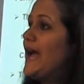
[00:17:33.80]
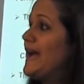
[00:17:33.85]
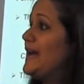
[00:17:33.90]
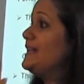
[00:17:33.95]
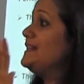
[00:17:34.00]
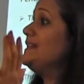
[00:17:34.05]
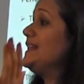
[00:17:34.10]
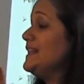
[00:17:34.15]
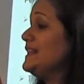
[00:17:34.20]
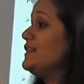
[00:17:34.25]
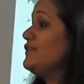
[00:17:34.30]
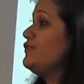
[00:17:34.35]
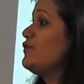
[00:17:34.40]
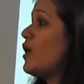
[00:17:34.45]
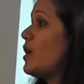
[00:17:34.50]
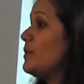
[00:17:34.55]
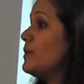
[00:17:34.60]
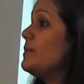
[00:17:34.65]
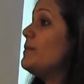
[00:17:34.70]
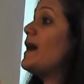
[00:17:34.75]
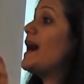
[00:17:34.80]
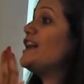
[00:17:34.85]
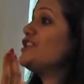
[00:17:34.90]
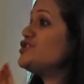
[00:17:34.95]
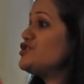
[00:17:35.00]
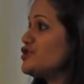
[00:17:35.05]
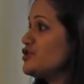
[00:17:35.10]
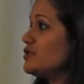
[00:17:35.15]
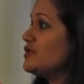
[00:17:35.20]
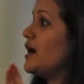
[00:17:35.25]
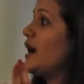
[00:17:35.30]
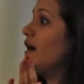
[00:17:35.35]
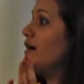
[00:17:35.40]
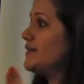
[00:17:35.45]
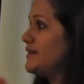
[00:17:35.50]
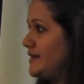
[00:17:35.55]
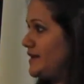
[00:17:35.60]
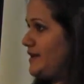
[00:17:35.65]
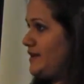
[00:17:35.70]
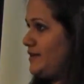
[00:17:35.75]
and then they form mature
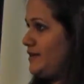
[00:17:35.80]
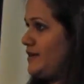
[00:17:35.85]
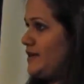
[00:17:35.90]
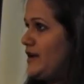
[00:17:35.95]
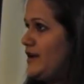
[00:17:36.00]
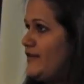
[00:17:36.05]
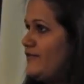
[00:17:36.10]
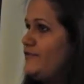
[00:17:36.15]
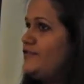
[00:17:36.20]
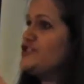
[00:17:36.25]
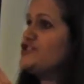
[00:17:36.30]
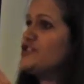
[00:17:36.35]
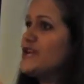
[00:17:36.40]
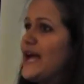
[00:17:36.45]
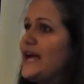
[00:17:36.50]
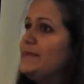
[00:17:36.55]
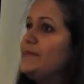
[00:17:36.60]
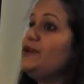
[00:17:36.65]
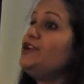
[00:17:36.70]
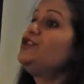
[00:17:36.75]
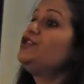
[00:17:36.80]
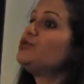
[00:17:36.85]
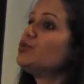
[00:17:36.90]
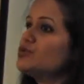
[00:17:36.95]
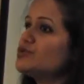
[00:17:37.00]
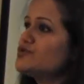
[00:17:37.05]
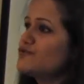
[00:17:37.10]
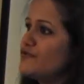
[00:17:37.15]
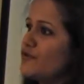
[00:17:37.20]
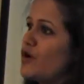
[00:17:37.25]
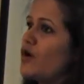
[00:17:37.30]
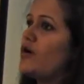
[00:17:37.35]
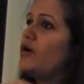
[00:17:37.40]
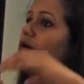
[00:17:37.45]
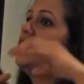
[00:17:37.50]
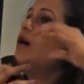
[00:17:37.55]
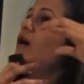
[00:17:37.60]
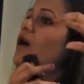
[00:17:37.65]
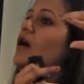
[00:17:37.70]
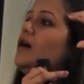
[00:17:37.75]
RNA which can be used
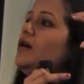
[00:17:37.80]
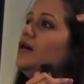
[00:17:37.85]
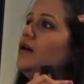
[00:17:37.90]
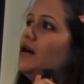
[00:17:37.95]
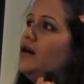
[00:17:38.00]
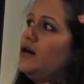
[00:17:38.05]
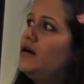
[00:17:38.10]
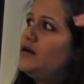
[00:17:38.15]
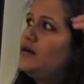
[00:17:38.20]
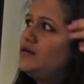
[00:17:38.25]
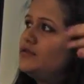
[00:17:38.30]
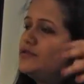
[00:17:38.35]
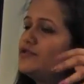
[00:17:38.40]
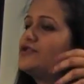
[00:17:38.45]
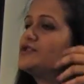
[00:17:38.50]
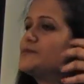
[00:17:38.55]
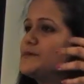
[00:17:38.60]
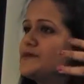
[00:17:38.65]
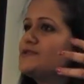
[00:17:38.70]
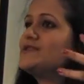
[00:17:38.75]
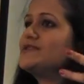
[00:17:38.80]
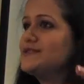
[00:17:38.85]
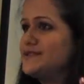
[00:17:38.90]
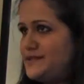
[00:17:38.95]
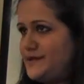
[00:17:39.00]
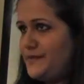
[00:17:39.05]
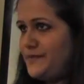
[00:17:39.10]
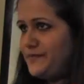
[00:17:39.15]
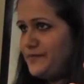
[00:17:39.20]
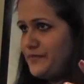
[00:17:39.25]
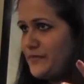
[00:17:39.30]
for uh, CRISPR system.